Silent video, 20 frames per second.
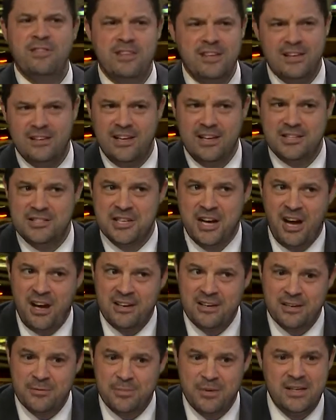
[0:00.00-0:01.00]
the alleged
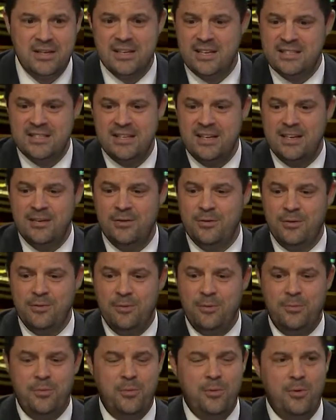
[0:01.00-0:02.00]
conduct be, isn't, it,
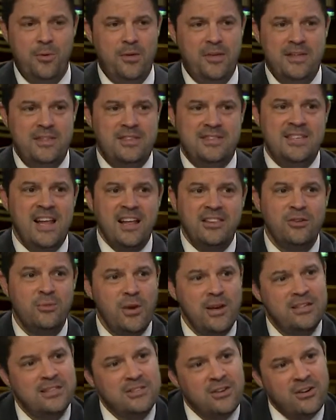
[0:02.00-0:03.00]
is not the
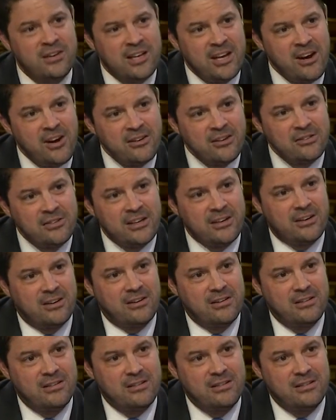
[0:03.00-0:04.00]
way to start a character letter
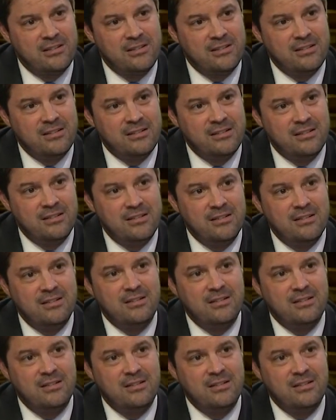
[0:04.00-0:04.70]
for, for